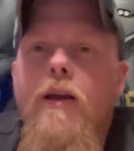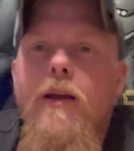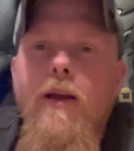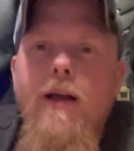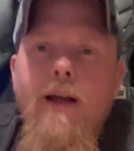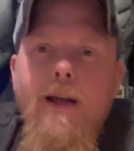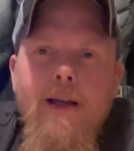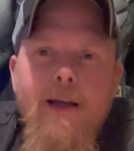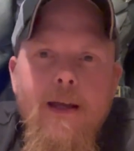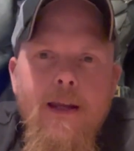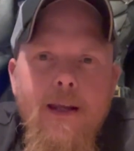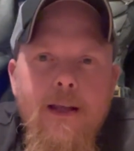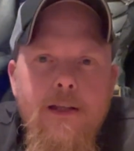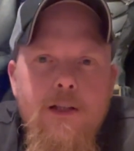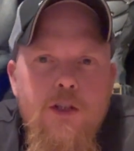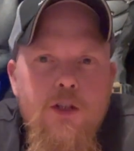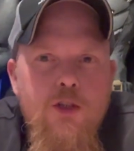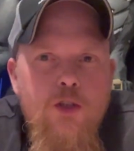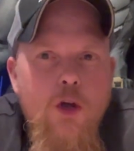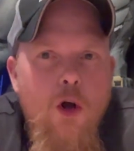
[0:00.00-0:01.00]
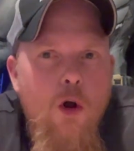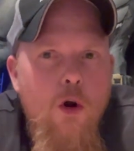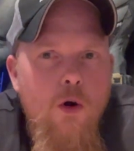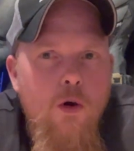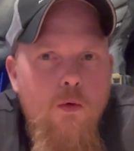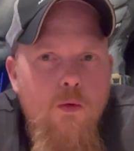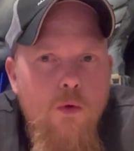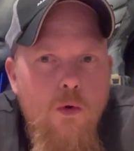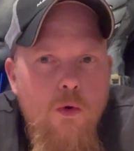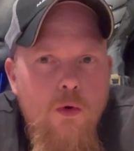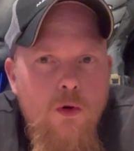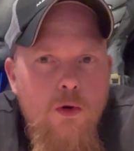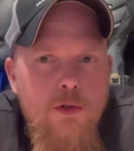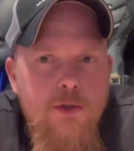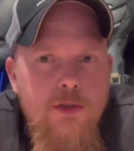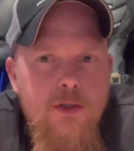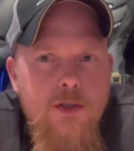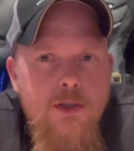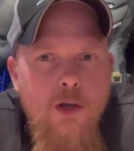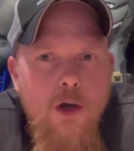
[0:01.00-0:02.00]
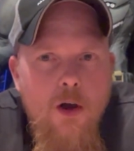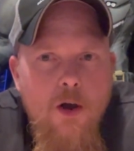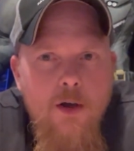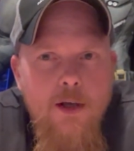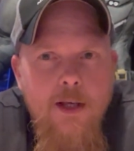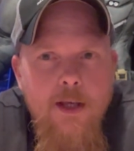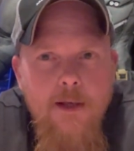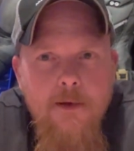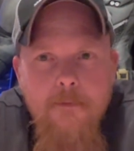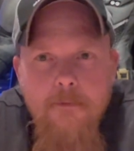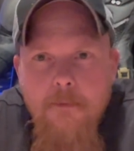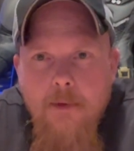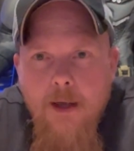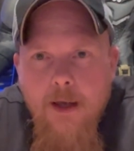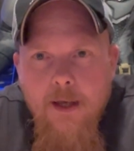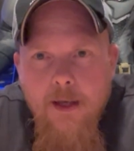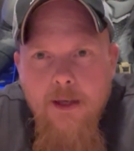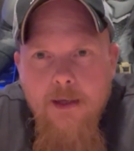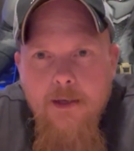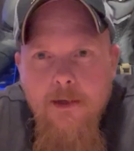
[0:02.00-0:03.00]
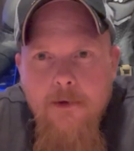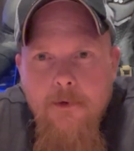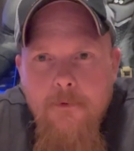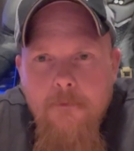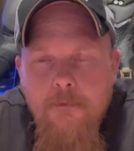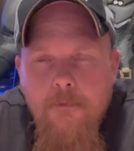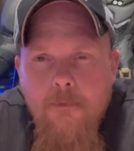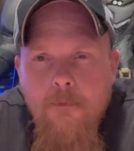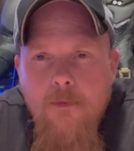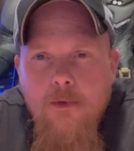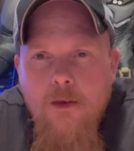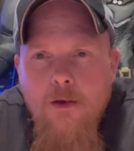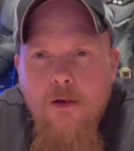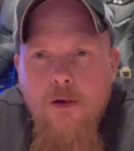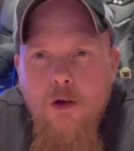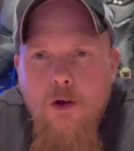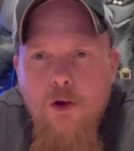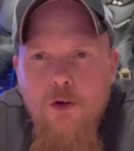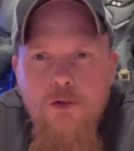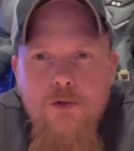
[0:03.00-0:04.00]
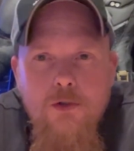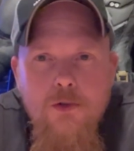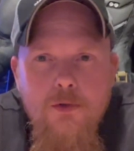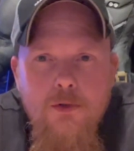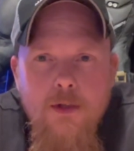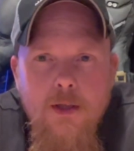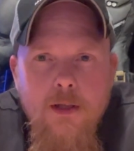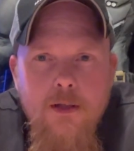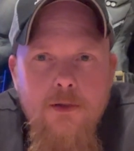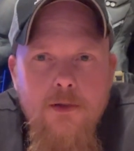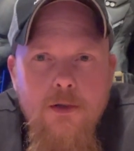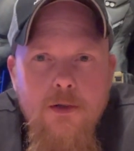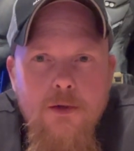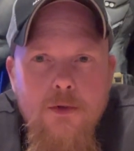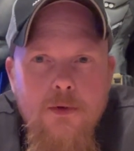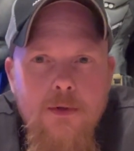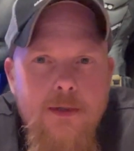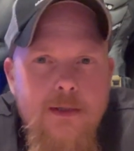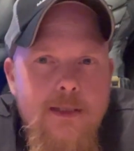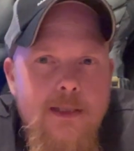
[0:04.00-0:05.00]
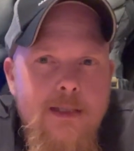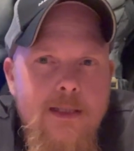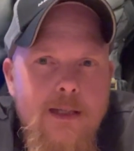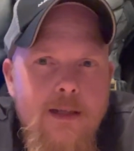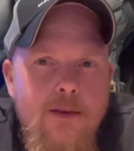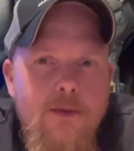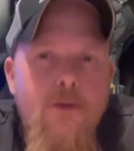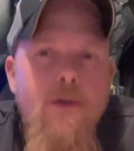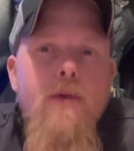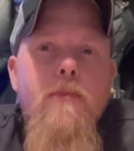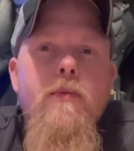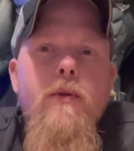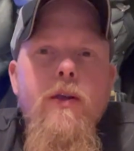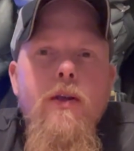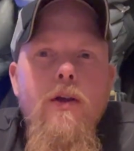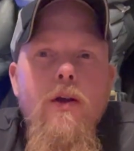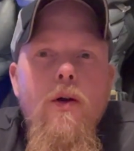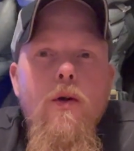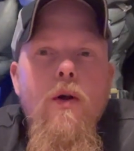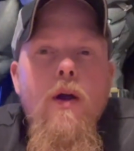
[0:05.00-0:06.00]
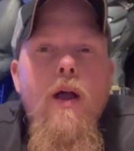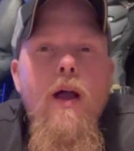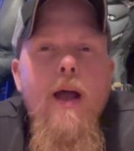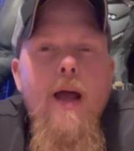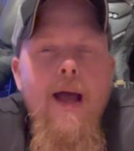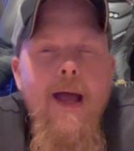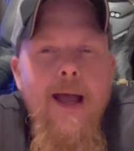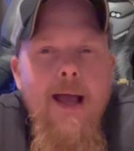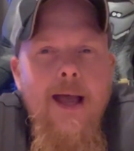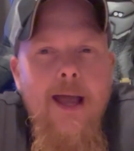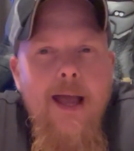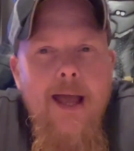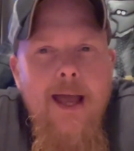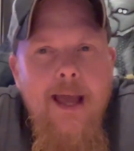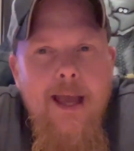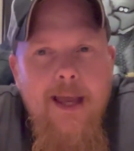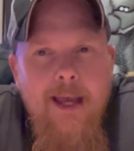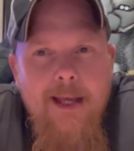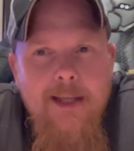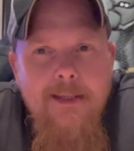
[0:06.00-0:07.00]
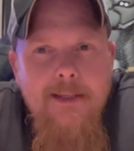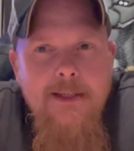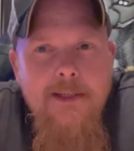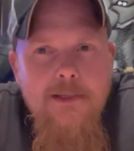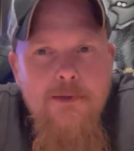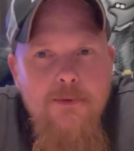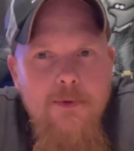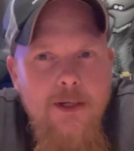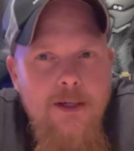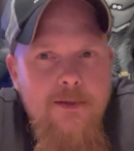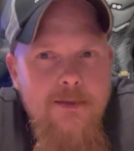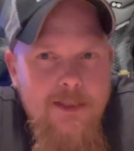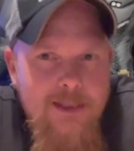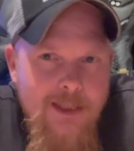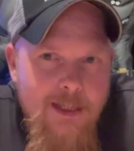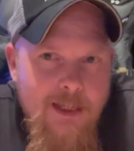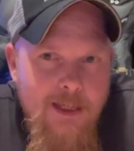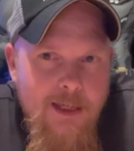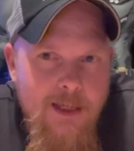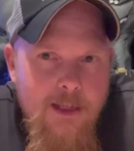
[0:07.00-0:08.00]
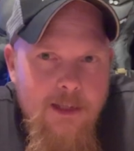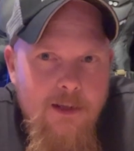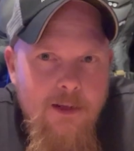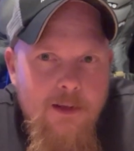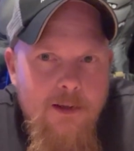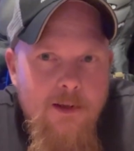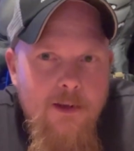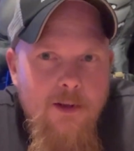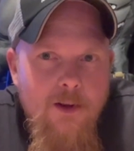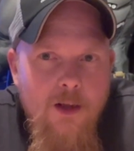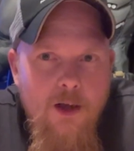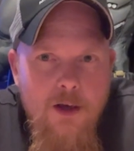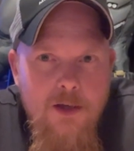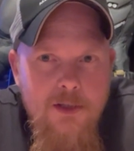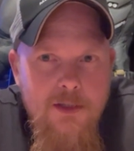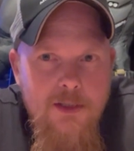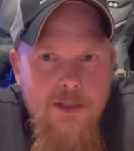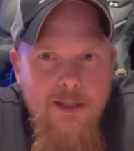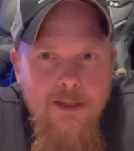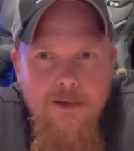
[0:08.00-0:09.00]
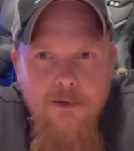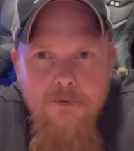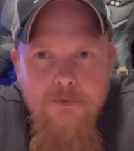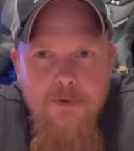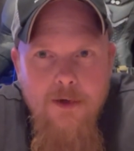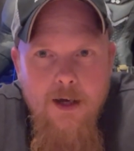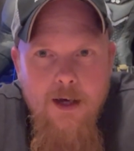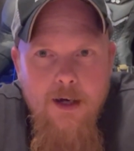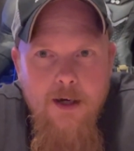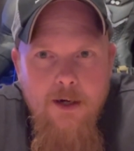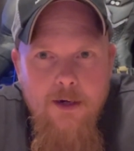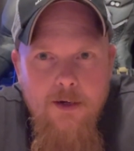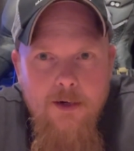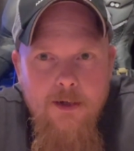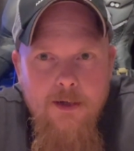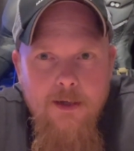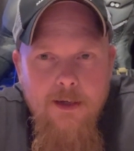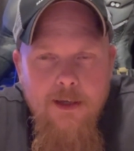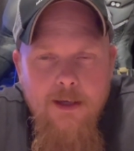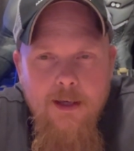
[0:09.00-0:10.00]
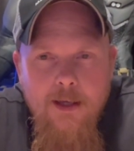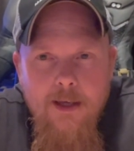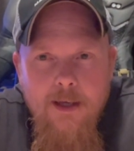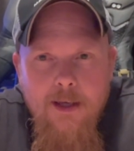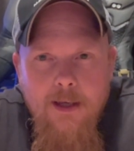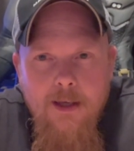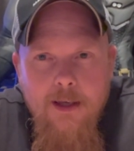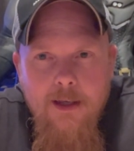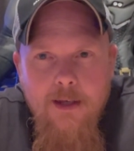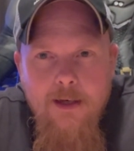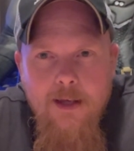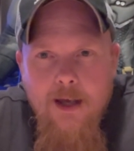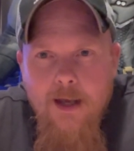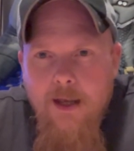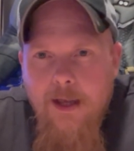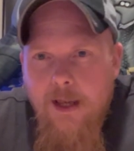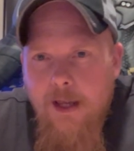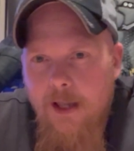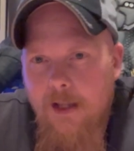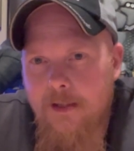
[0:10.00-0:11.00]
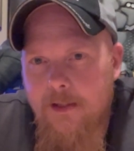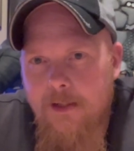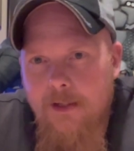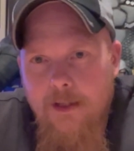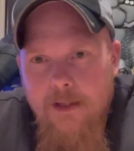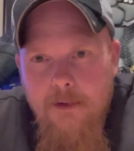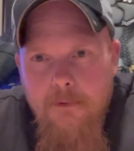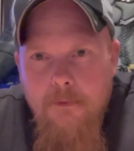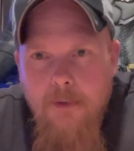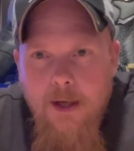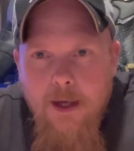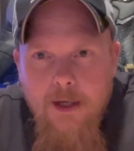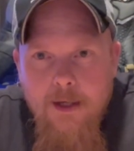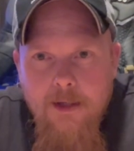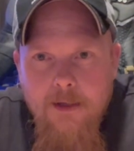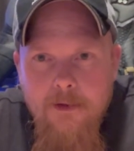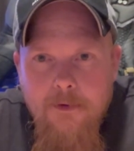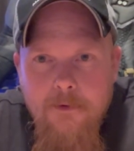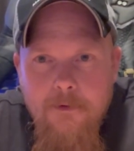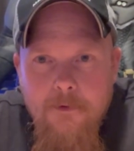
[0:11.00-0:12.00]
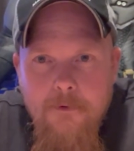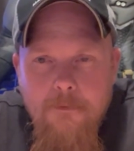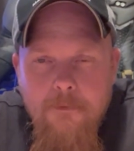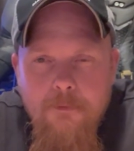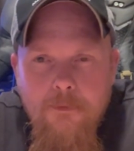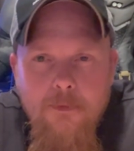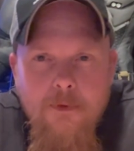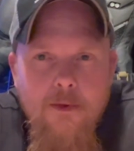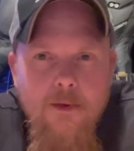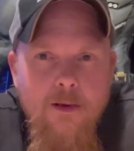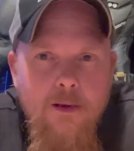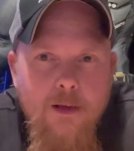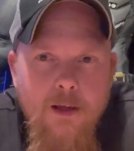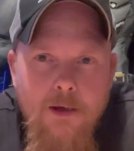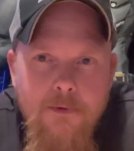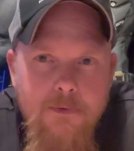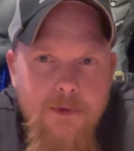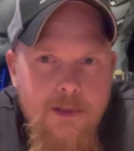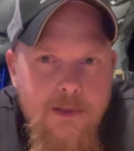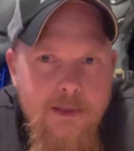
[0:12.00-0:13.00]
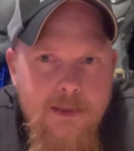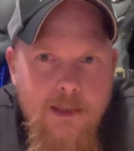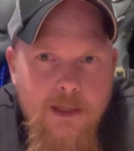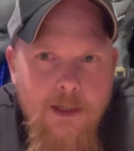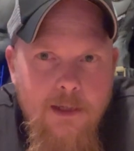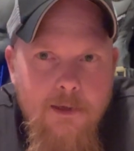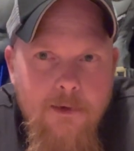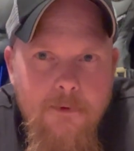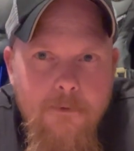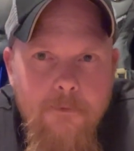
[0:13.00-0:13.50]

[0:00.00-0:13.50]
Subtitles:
I got a Star Wars talking bank. R2D2 and C3PO. Had this when I was a kid, lost it in a fire, and I had to get it back. Love this thing.